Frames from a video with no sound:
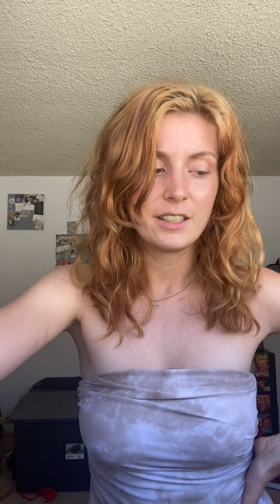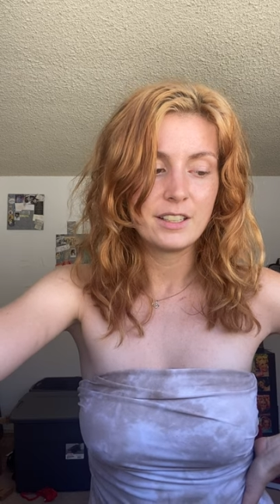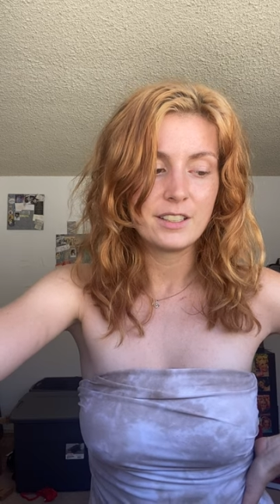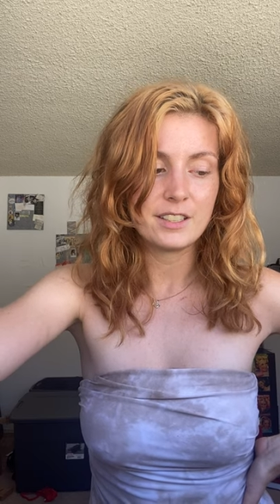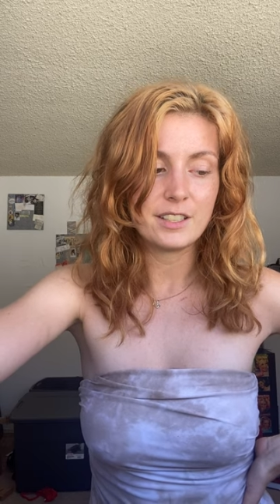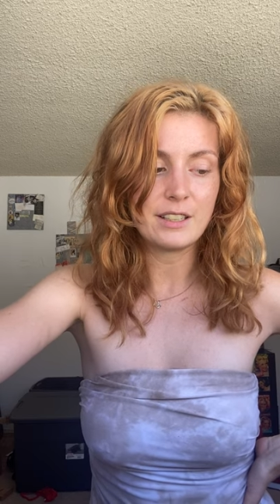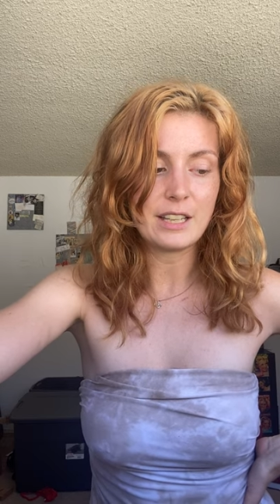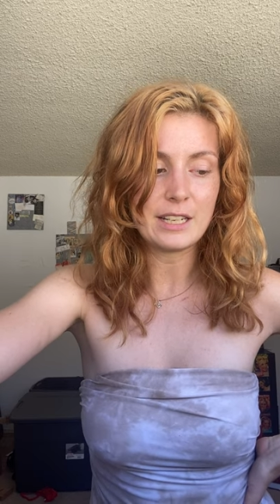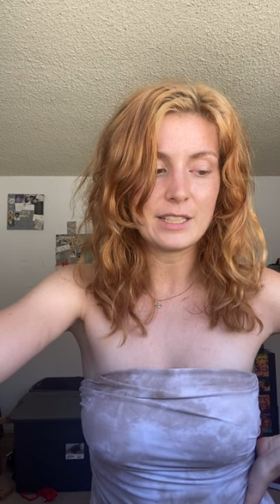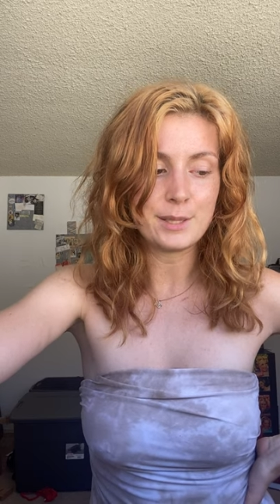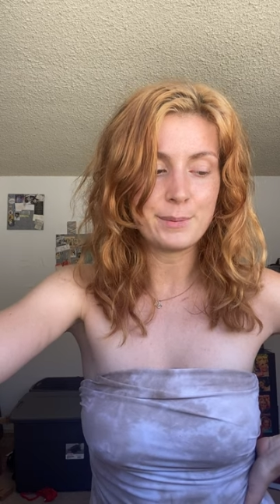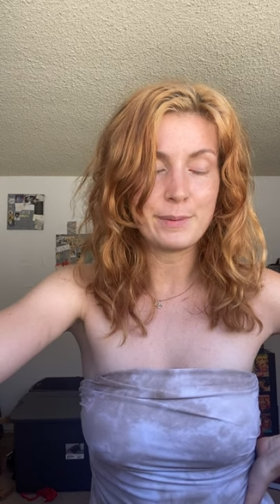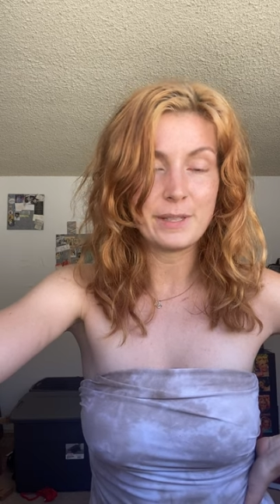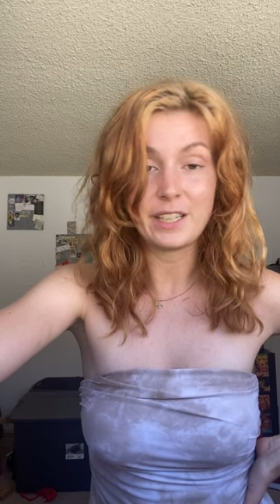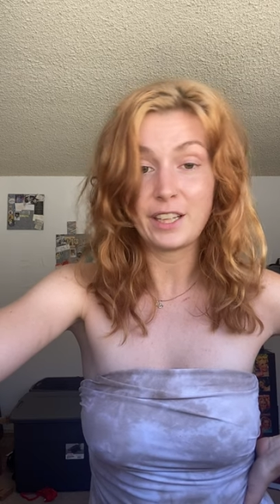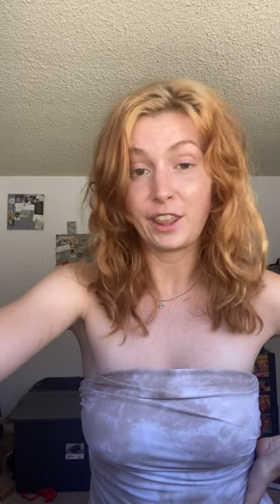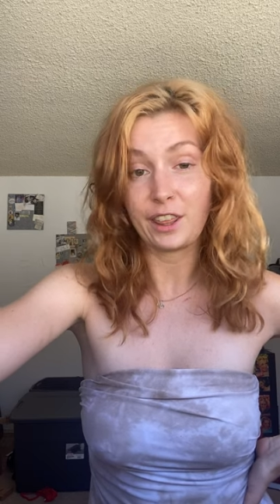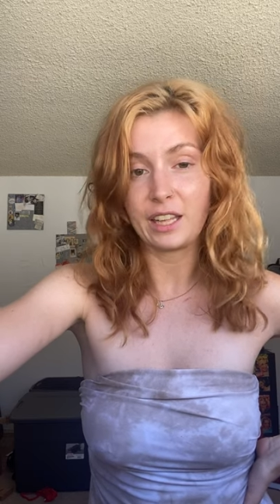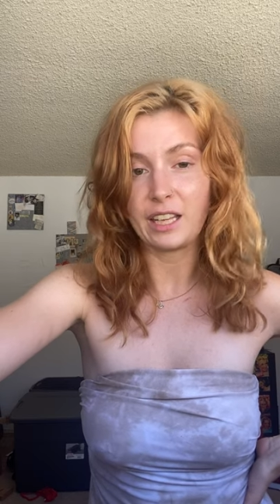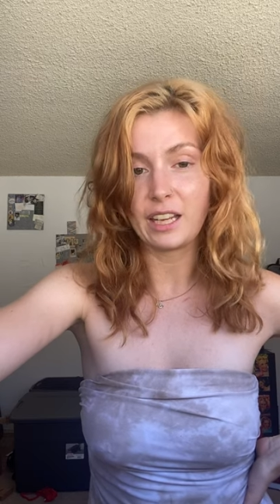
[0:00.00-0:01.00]
So that has been
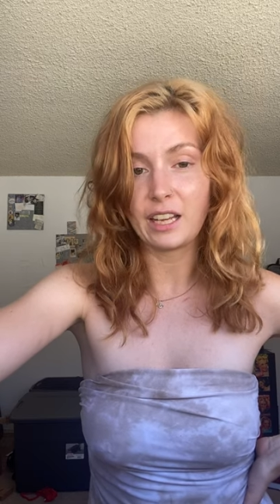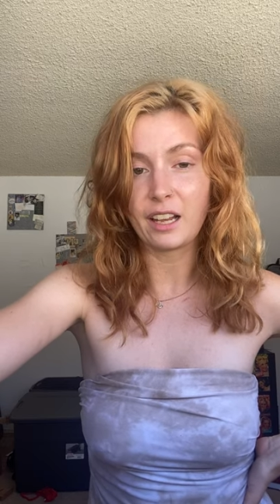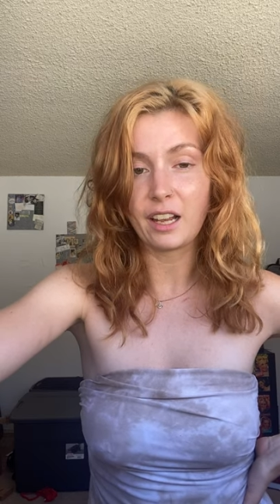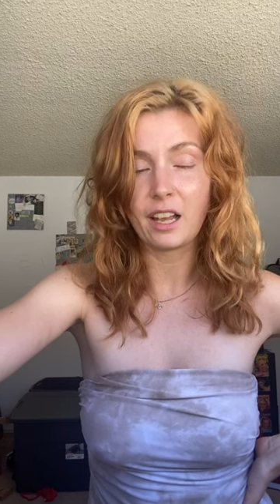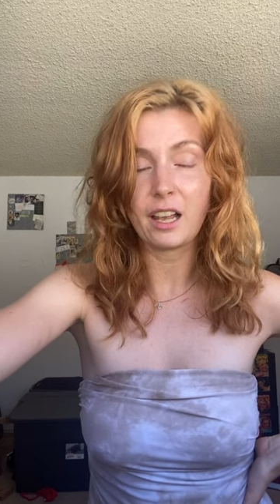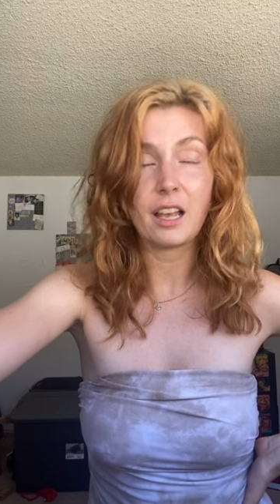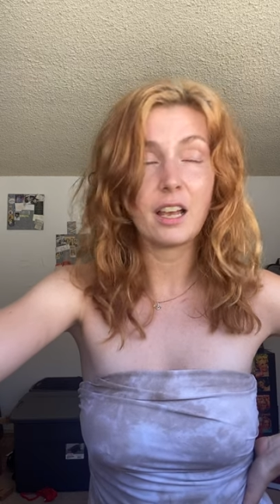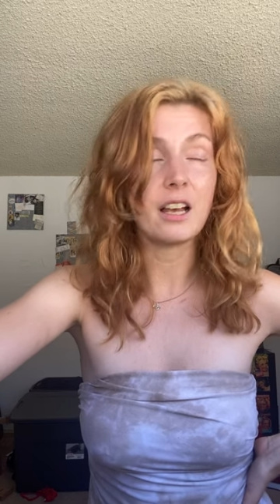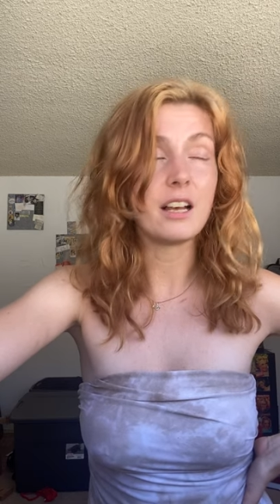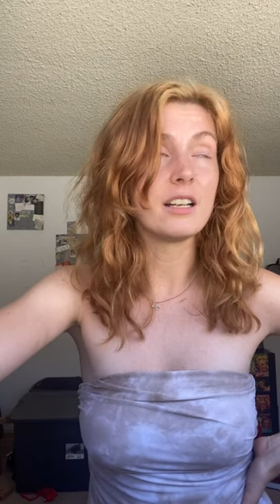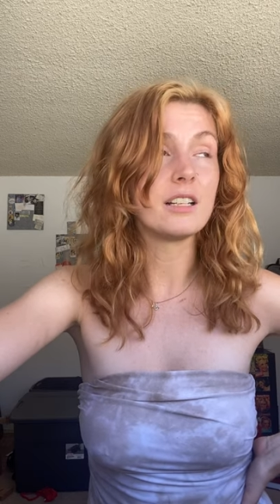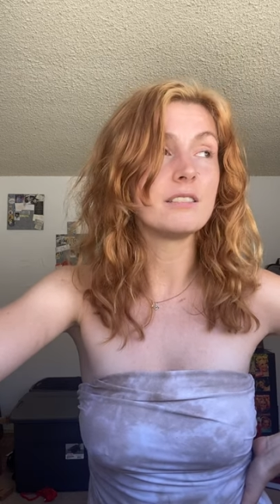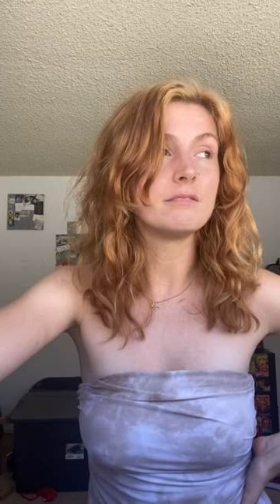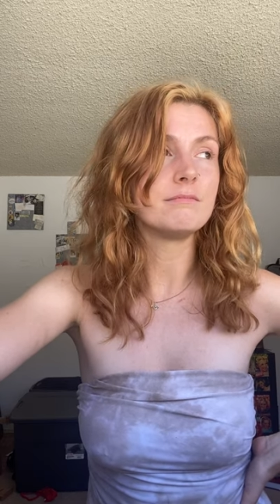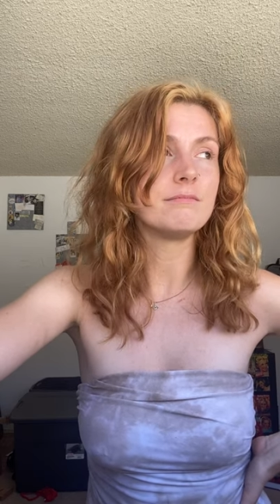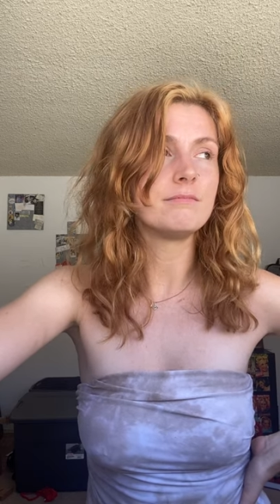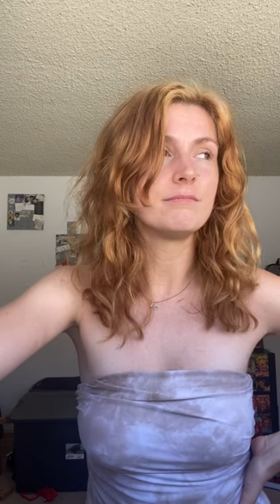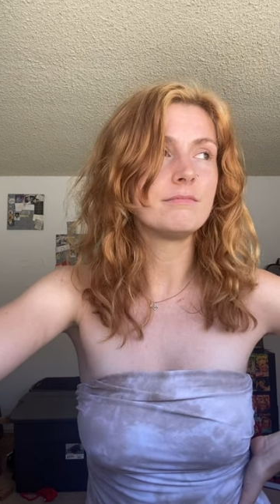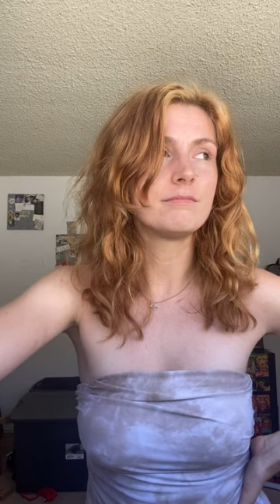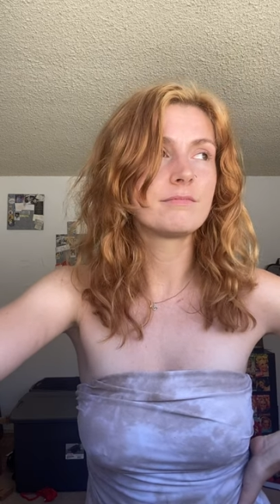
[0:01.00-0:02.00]
a thing
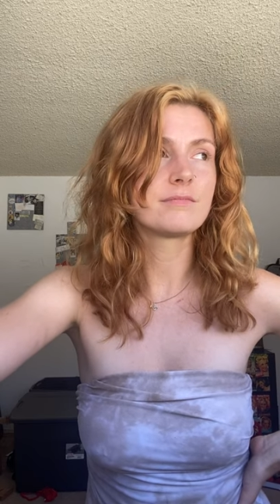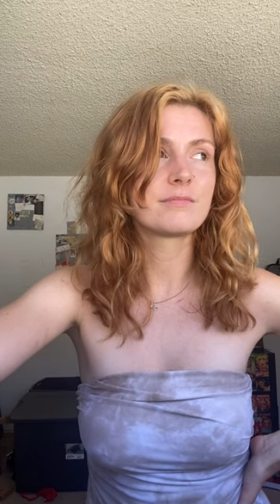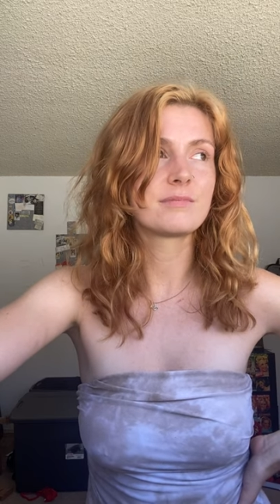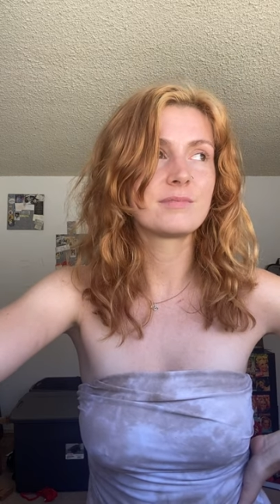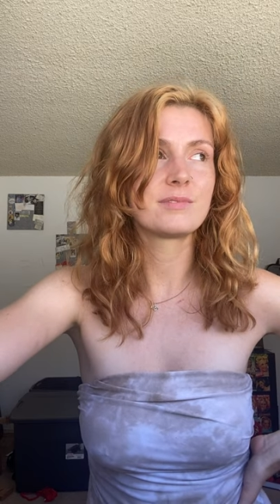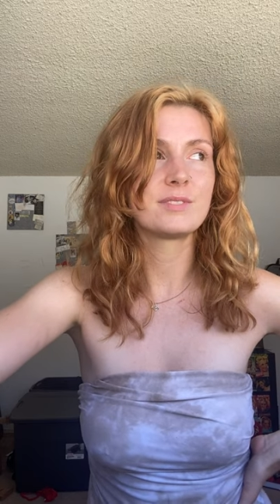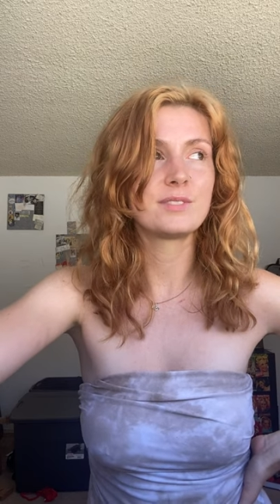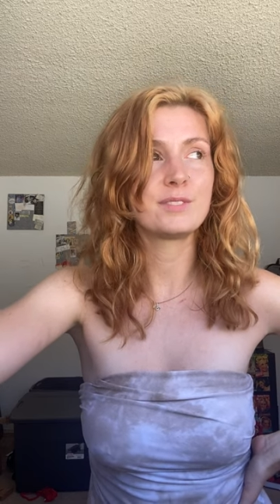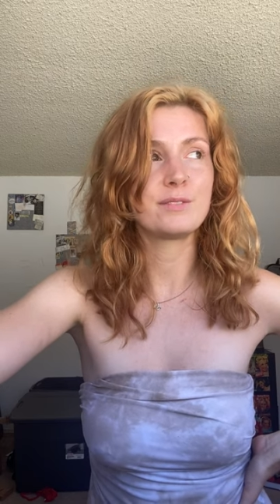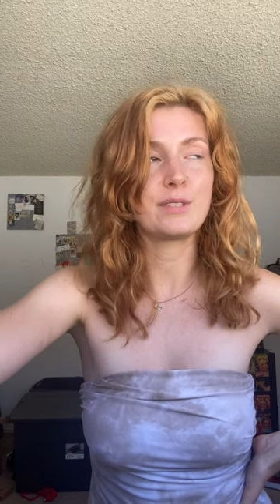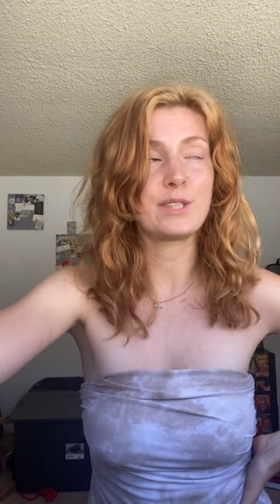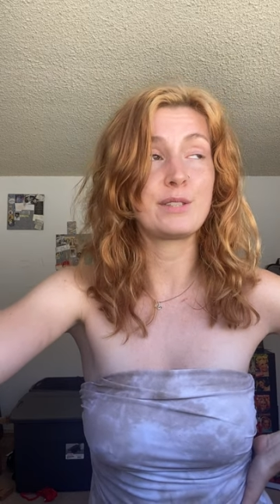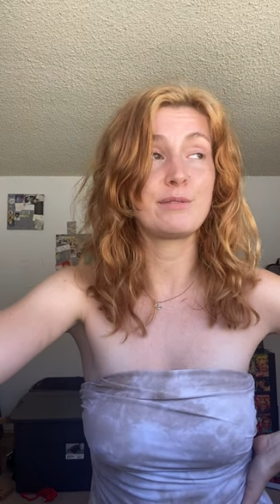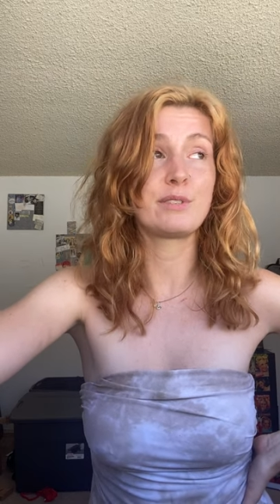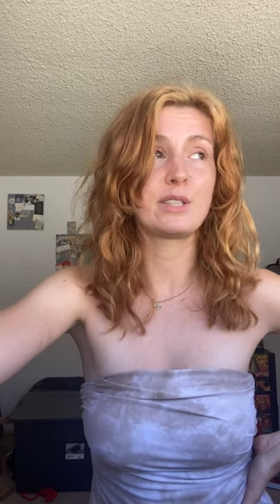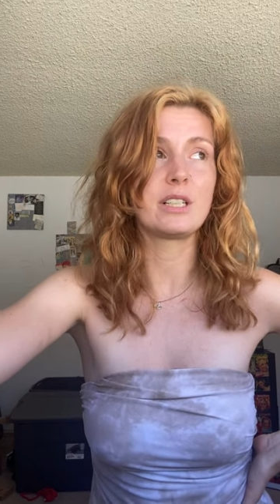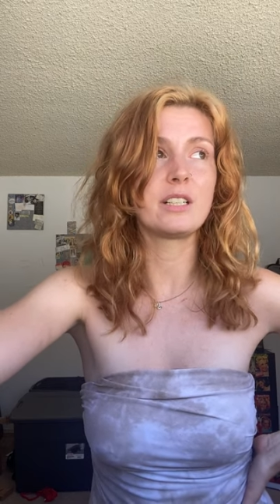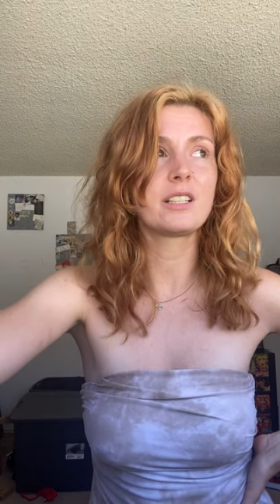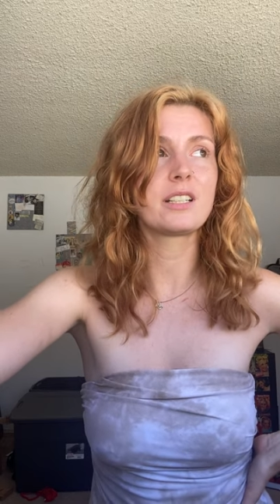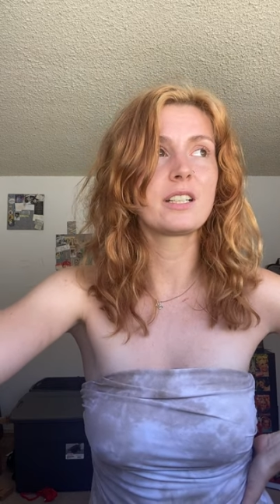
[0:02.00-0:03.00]
with
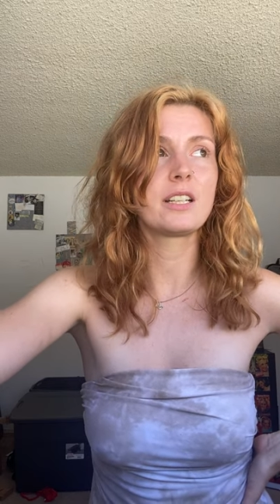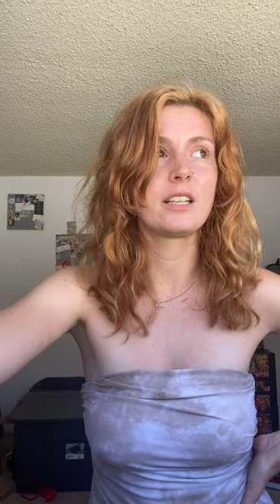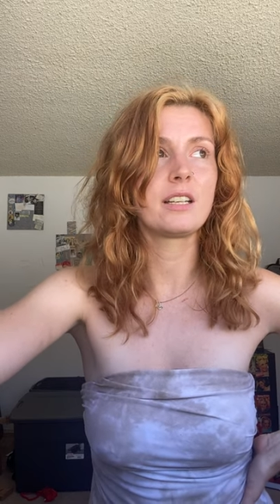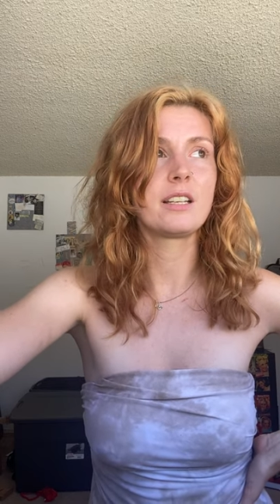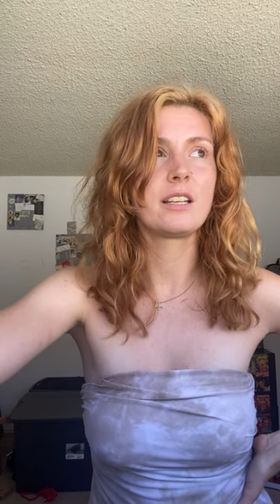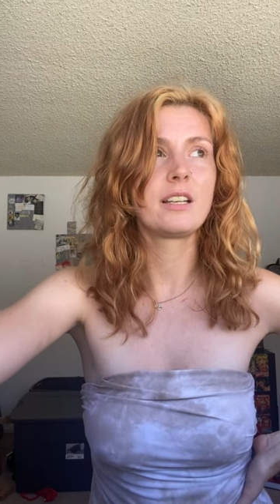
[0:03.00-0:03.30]
work.